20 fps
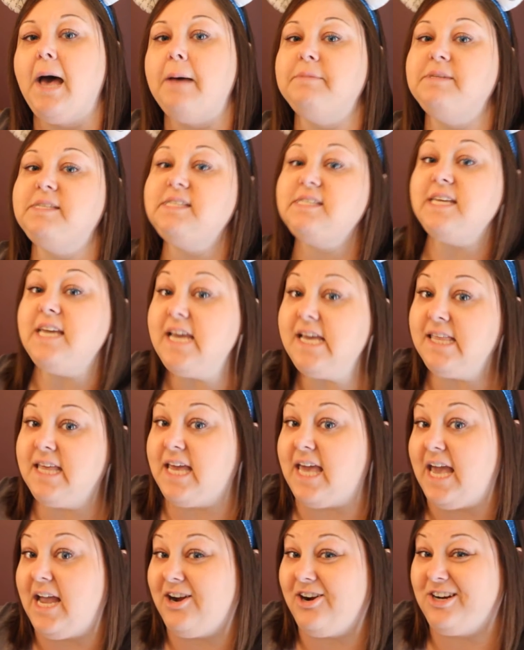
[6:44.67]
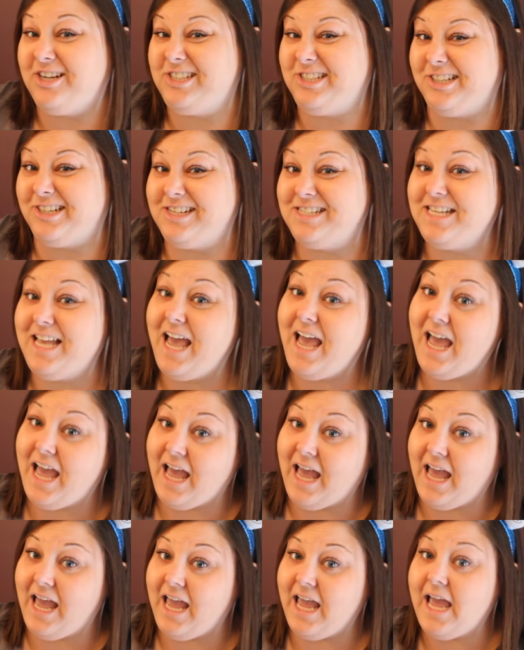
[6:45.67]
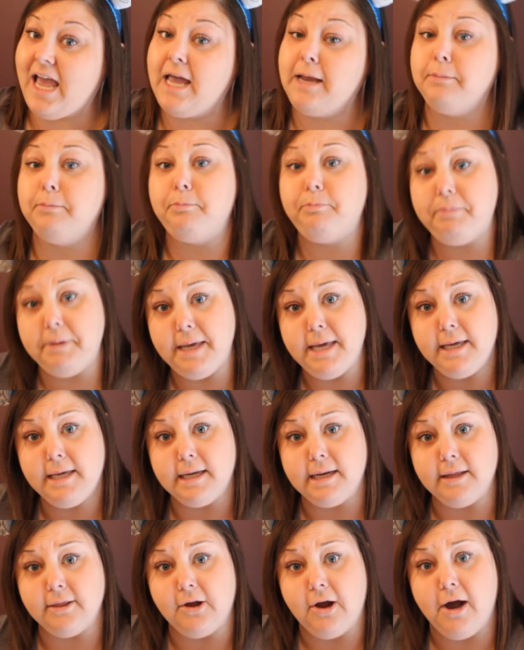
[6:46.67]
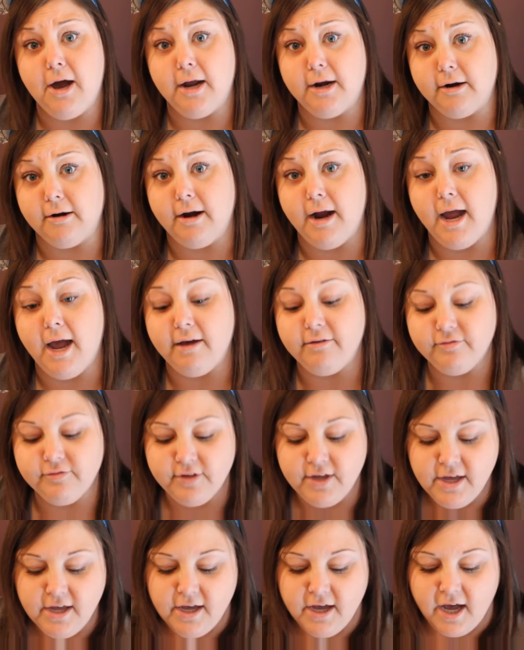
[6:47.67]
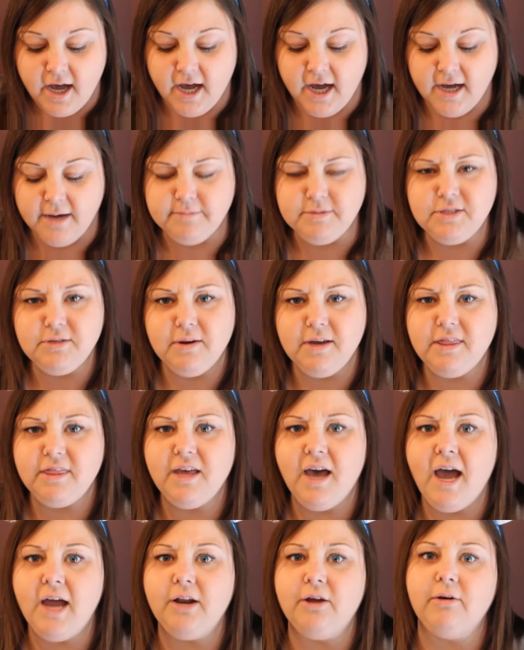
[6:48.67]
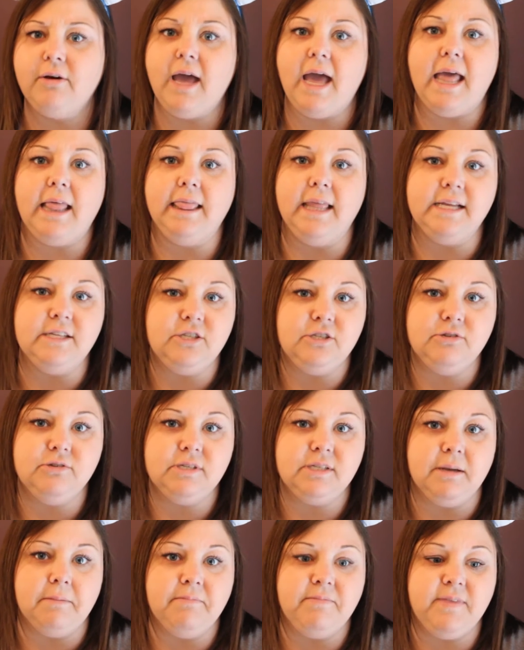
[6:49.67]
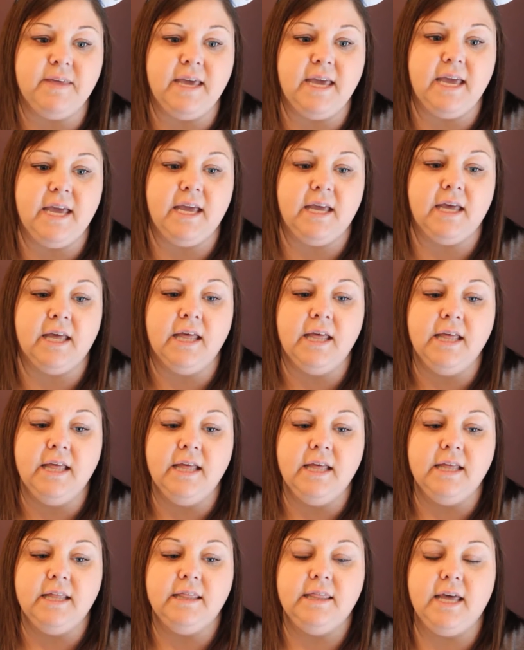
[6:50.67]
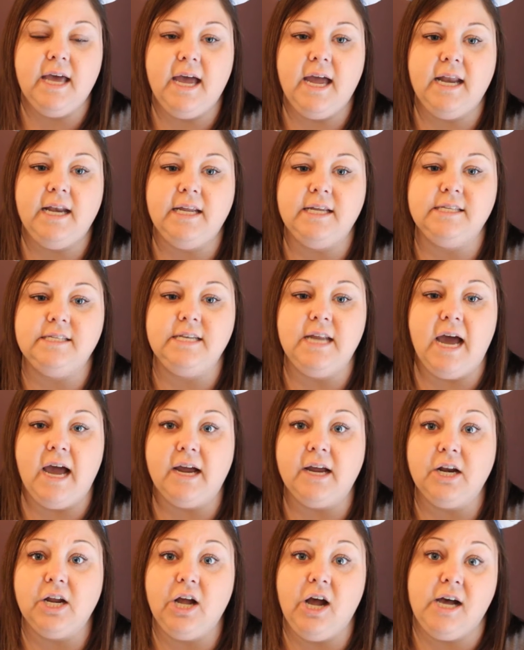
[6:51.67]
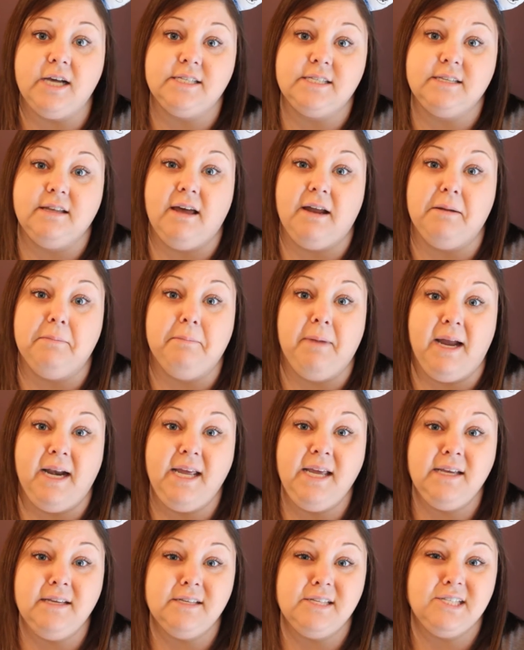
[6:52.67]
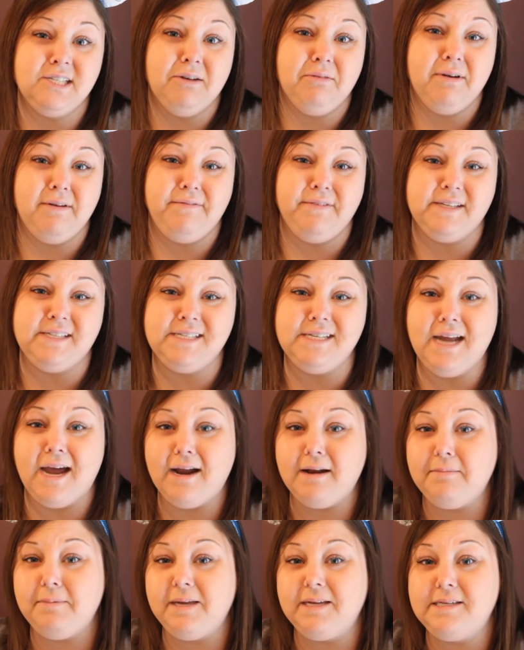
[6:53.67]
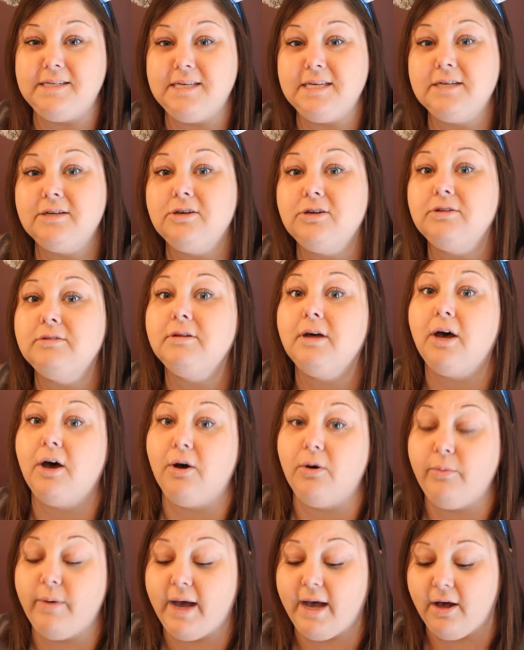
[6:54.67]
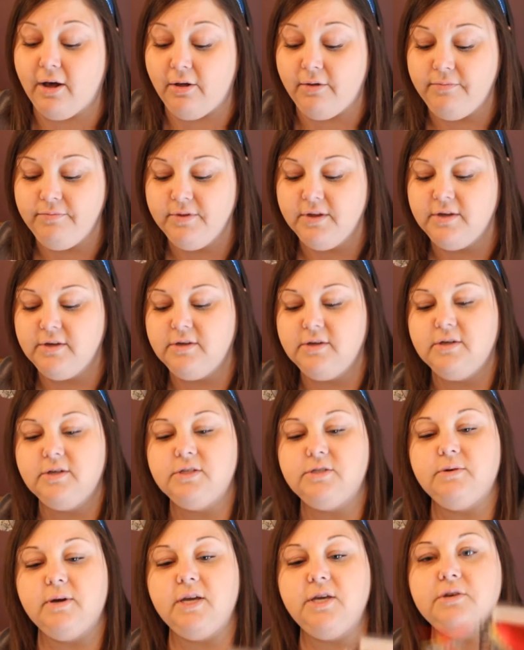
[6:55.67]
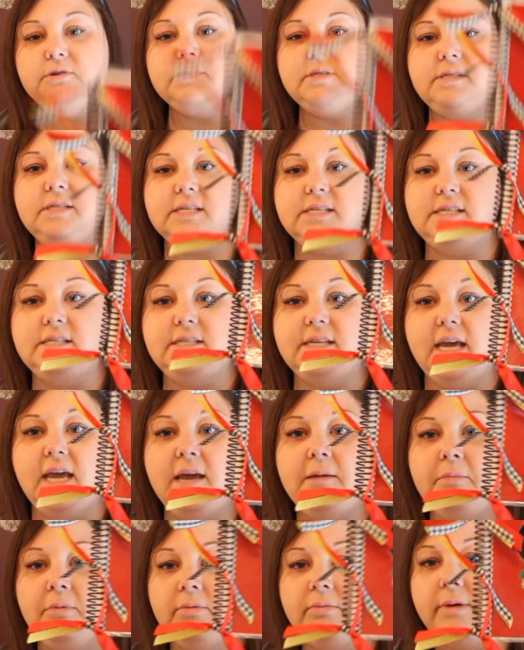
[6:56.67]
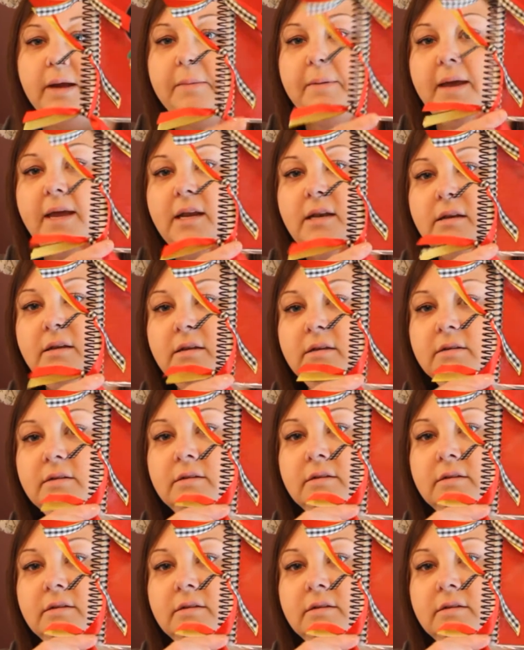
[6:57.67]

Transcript: seeing the characters, A, and B, getting their autograph. So I thought, okay, let's do something that is not going to cost a lot of money, so if it's not a big deal, oh well. So I used the same ribbon